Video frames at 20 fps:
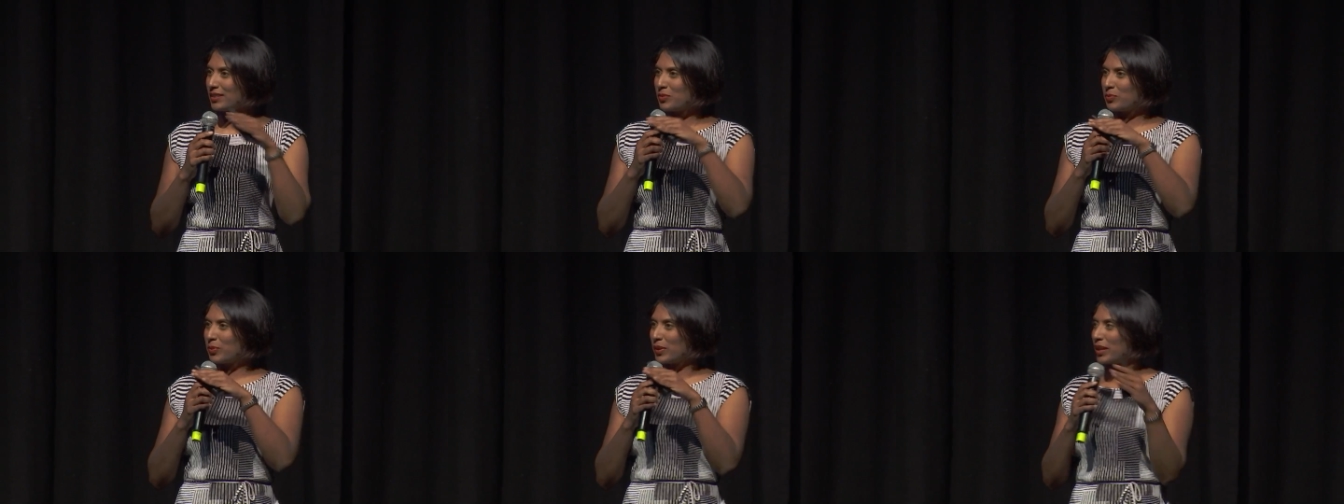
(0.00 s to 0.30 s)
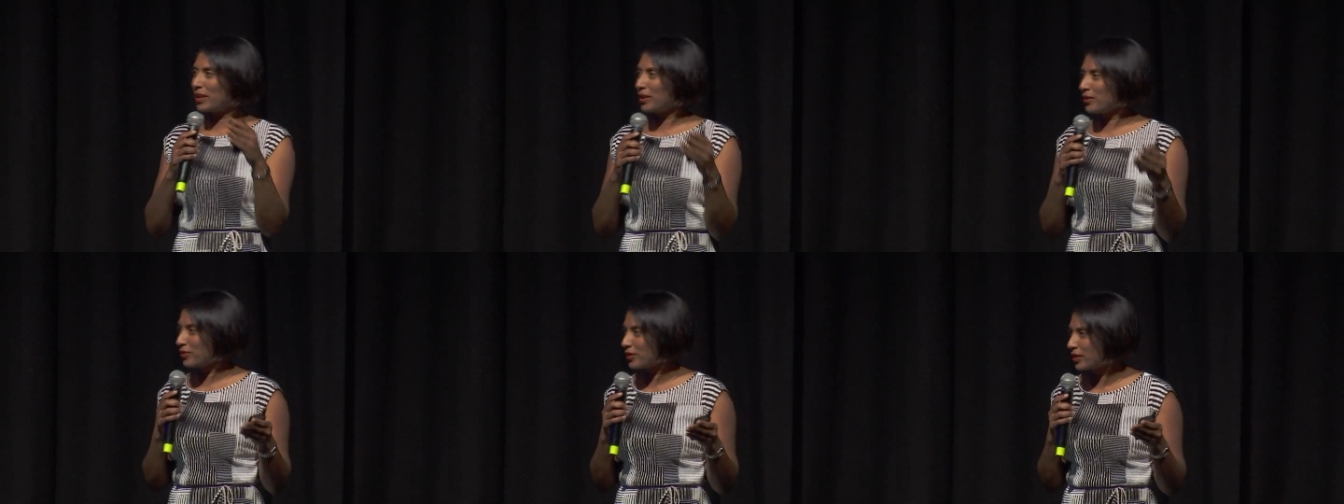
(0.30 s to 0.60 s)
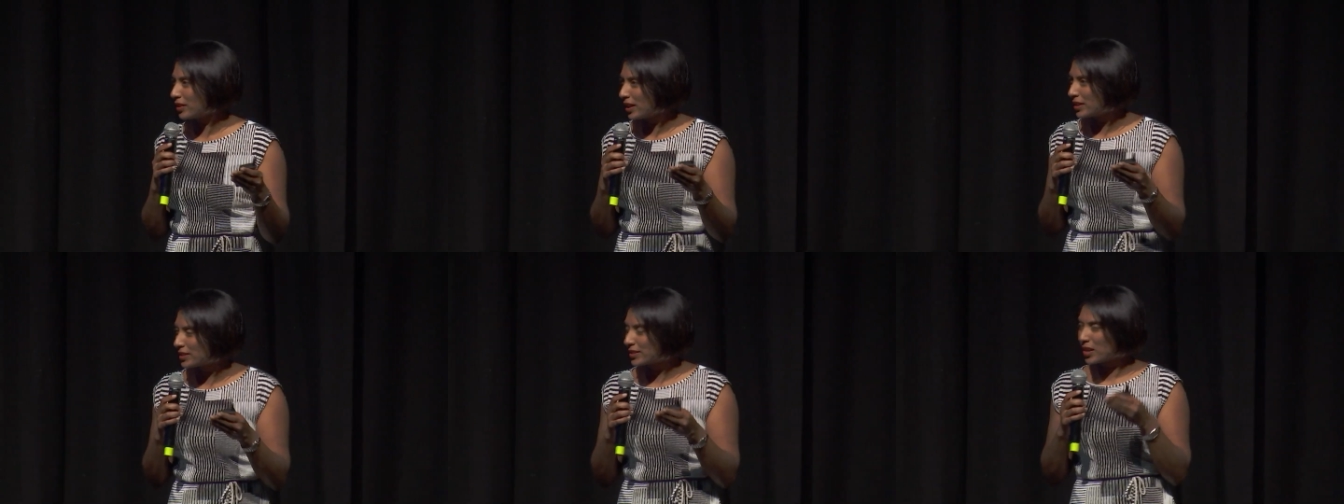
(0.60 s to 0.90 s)
to be here for
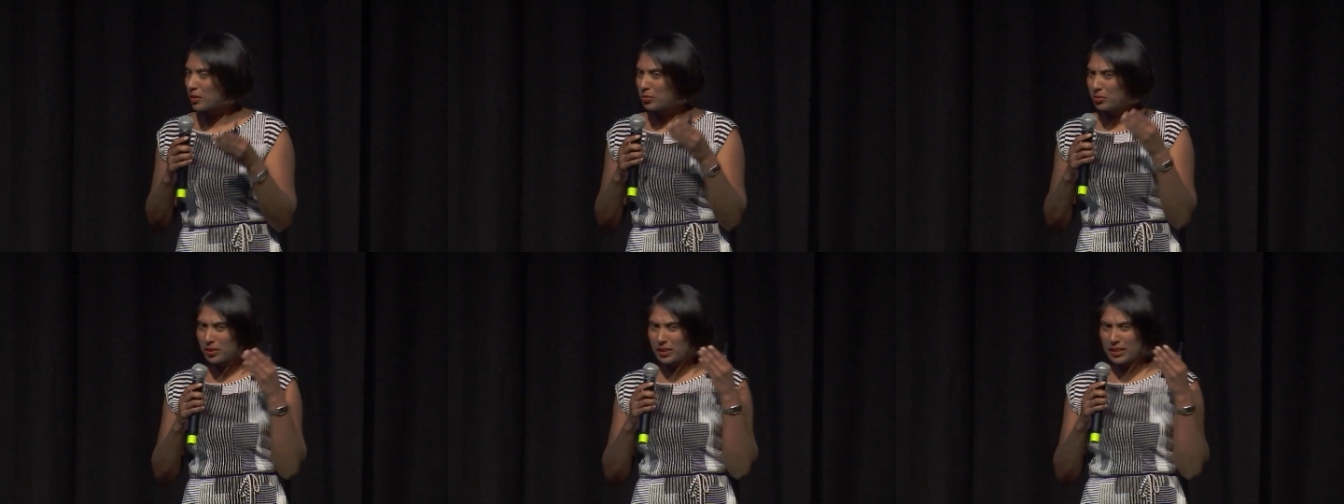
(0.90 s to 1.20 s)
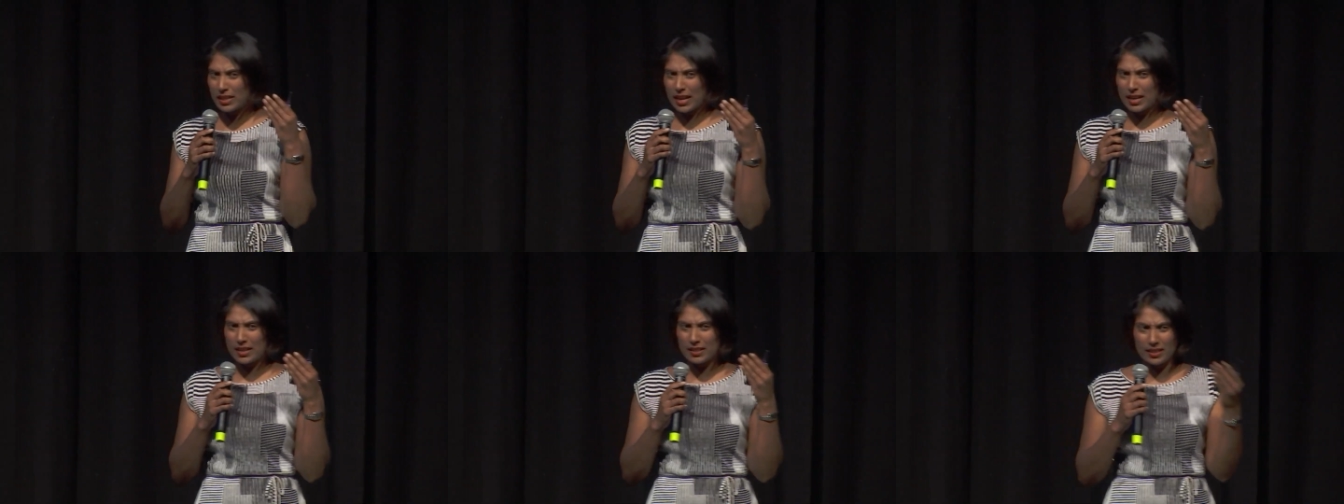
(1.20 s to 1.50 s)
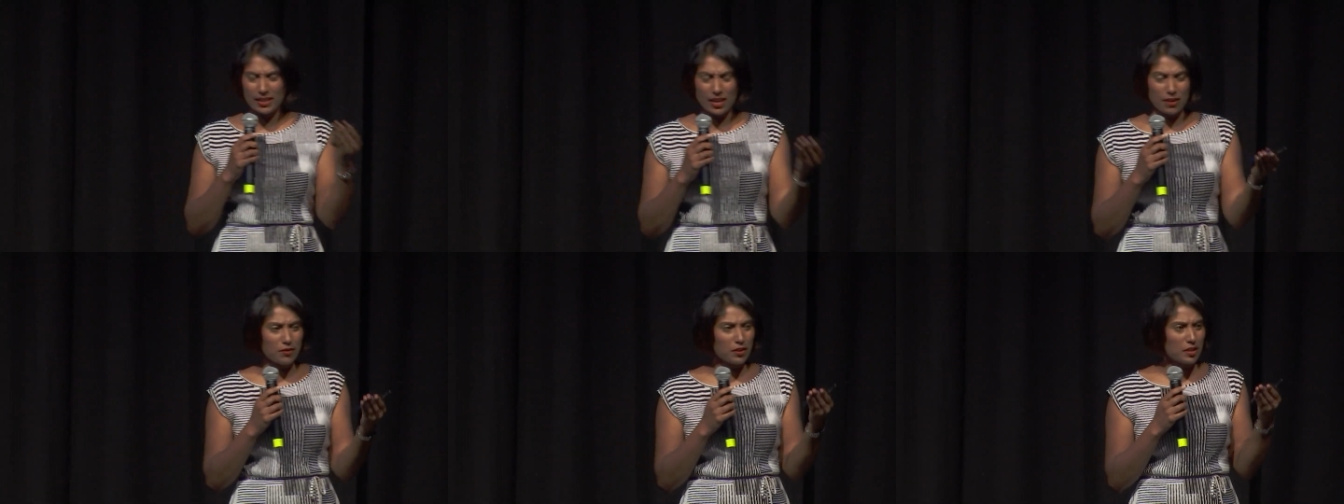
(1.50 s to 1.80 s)
the last couple of days
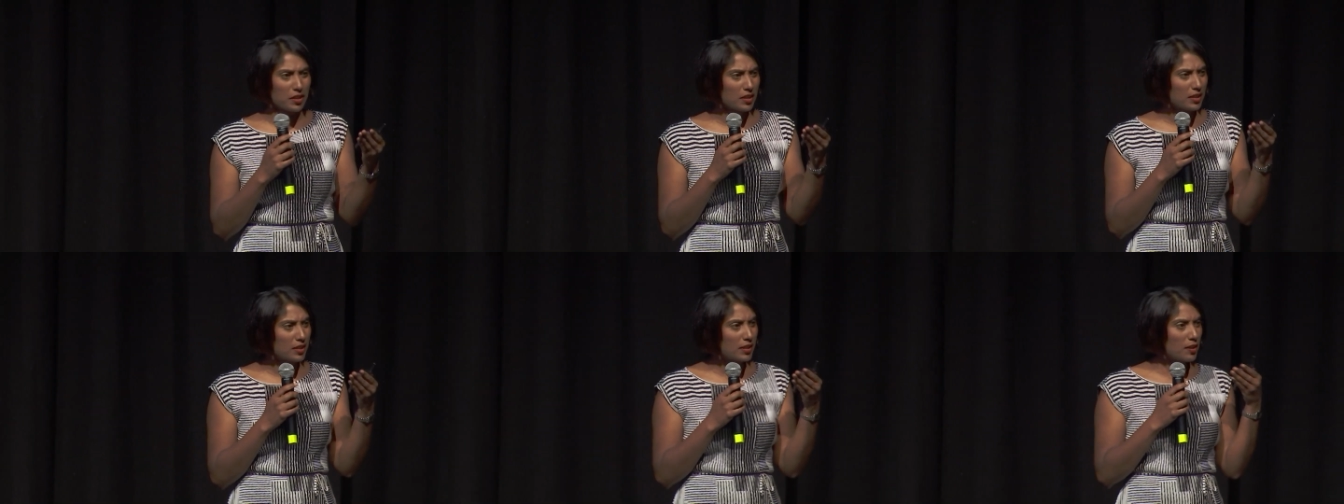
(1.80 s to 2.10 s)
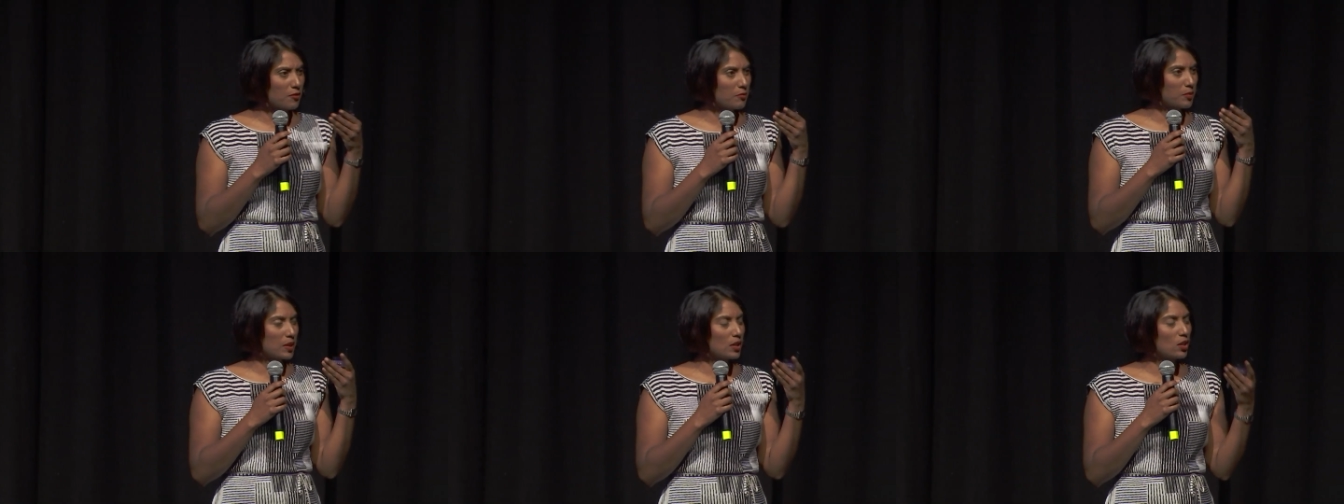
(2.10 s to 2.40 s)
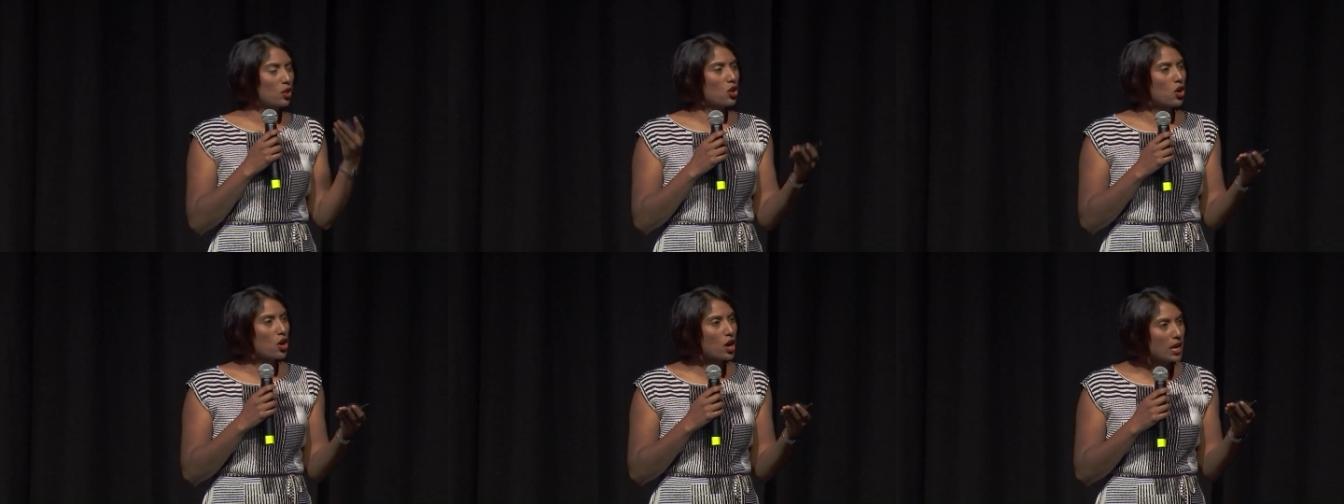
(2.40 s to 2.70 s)
and everything that I've
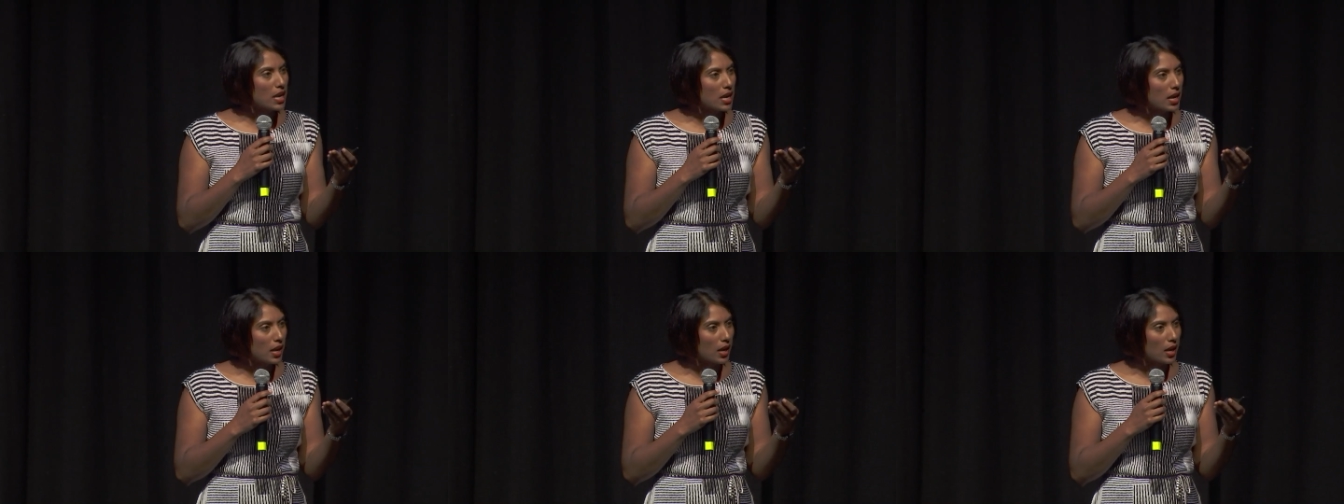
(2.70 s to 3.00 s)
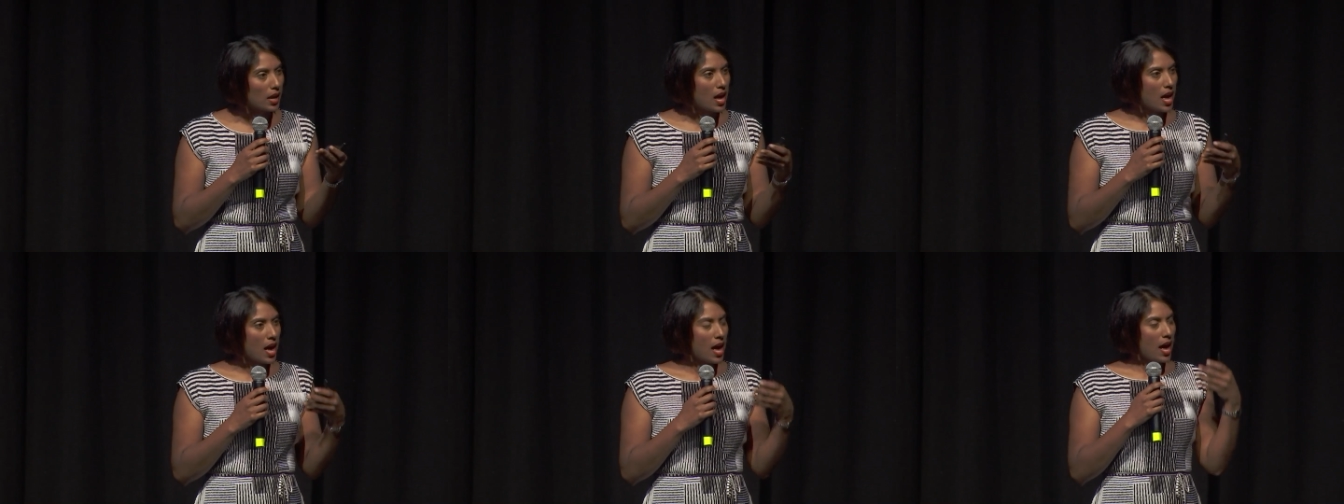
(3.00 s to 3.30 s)
been learning.